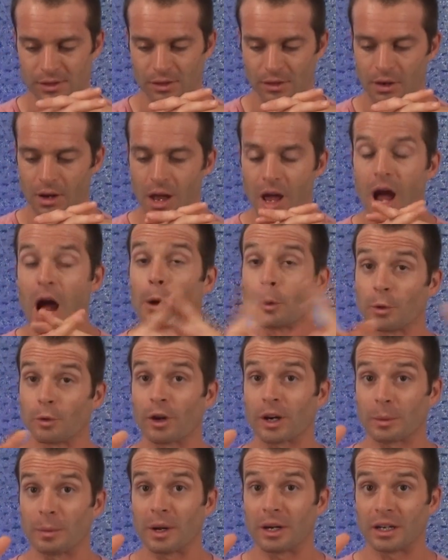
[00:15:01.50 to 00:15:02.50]
So I will
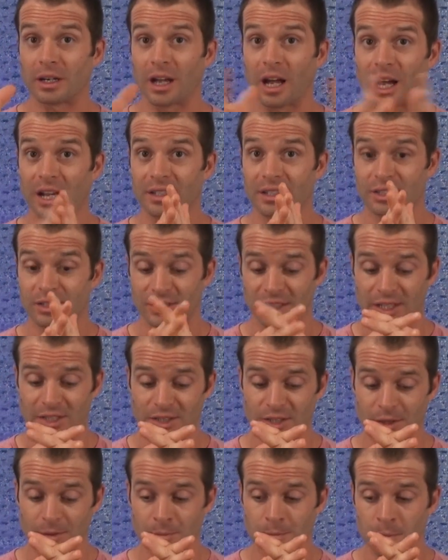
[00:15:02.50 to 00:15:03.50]
recommend it on
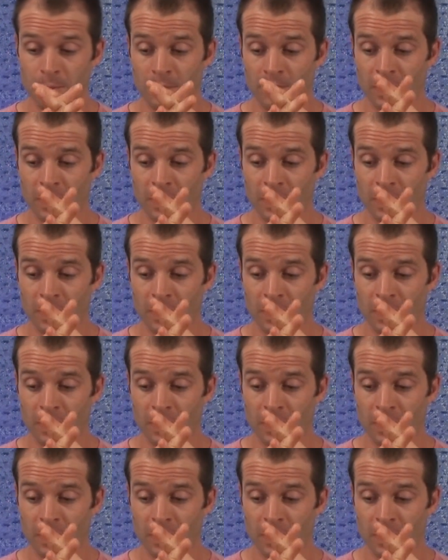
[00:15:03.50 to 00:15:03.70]
distinction.